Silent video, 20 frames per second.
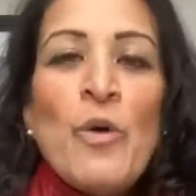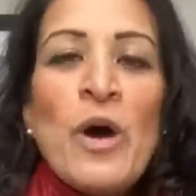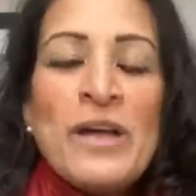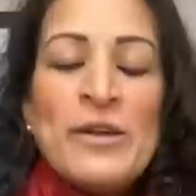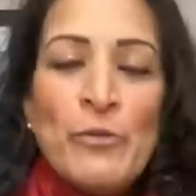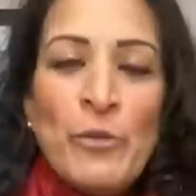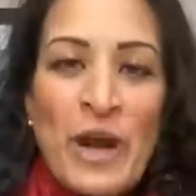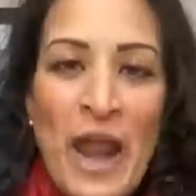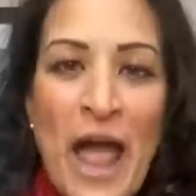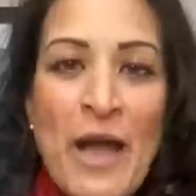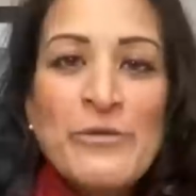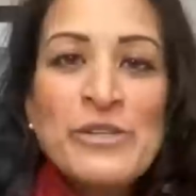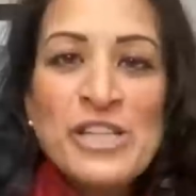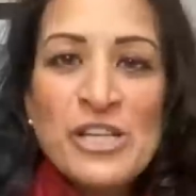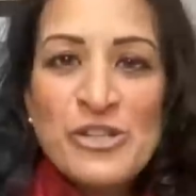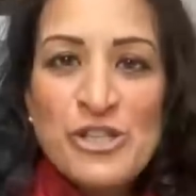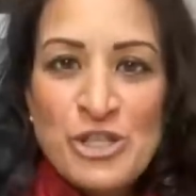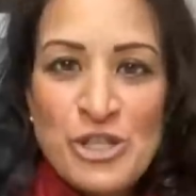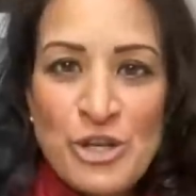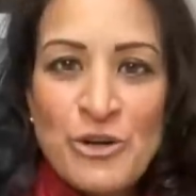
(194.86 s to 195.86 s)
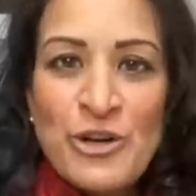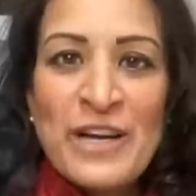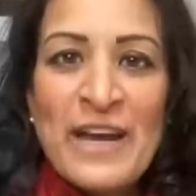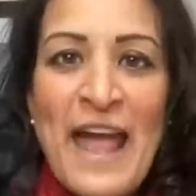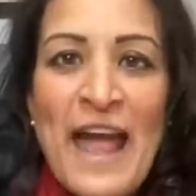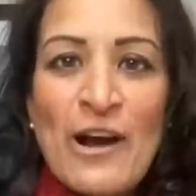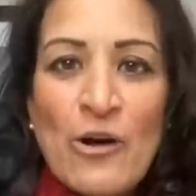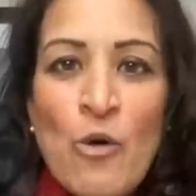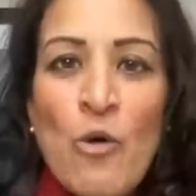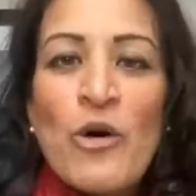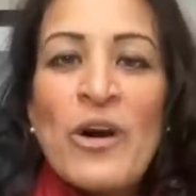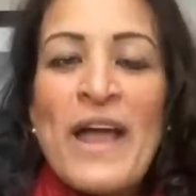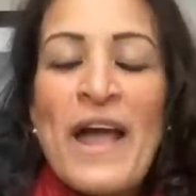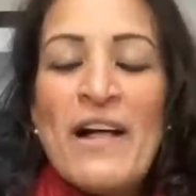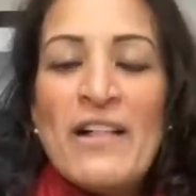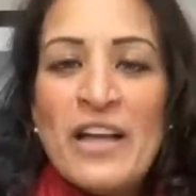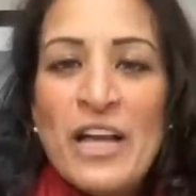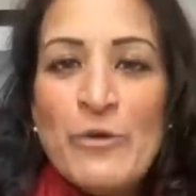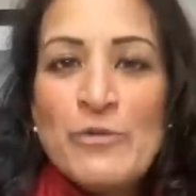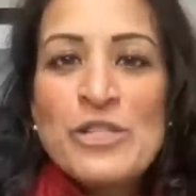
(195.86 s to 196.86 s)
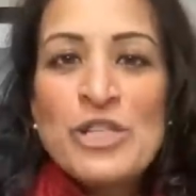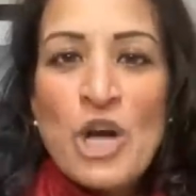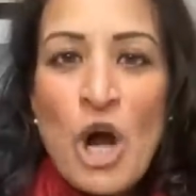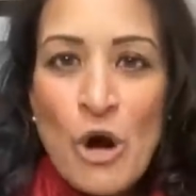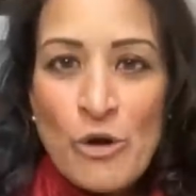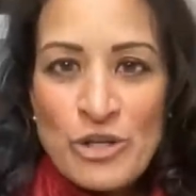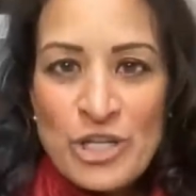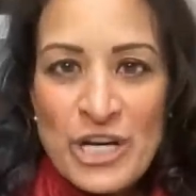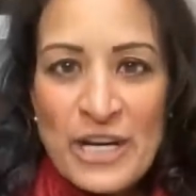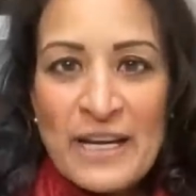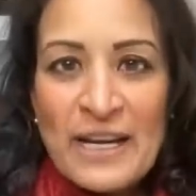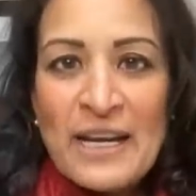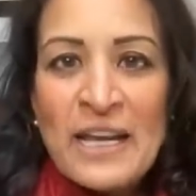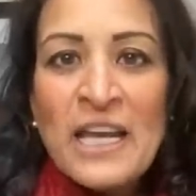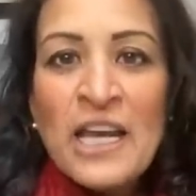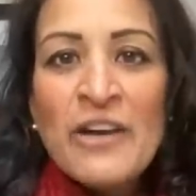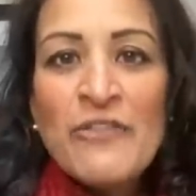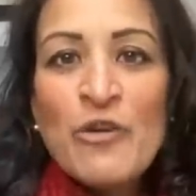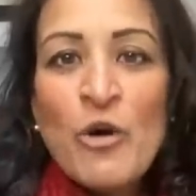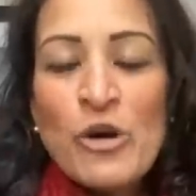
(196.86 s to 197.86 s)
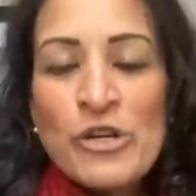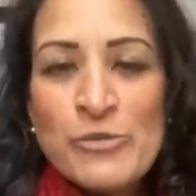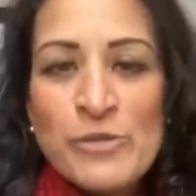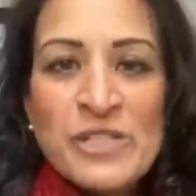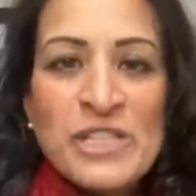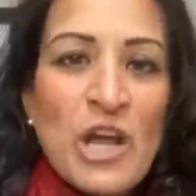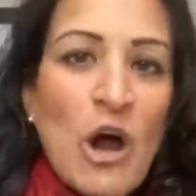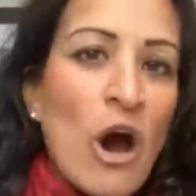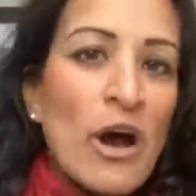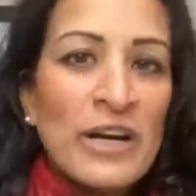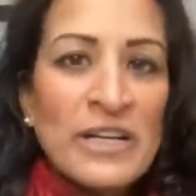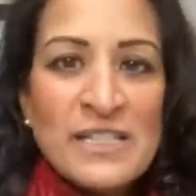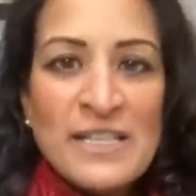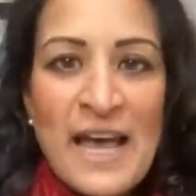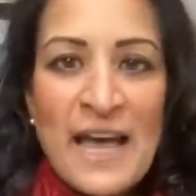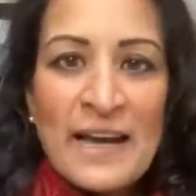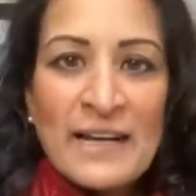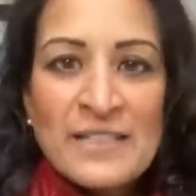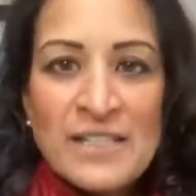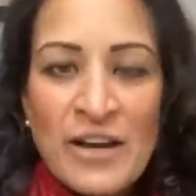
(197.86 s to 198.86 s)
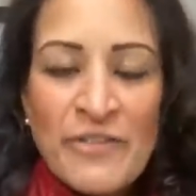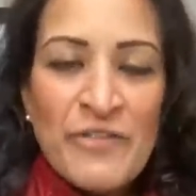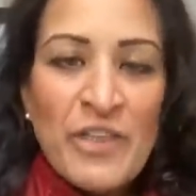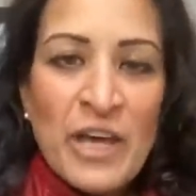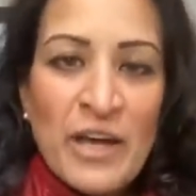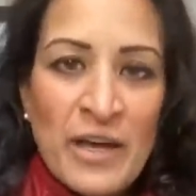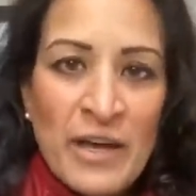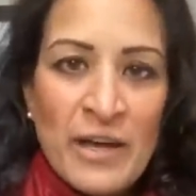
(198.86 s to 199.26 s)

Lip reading: when I was a student at Cornell, he was coaching, and he, of course, was the architect of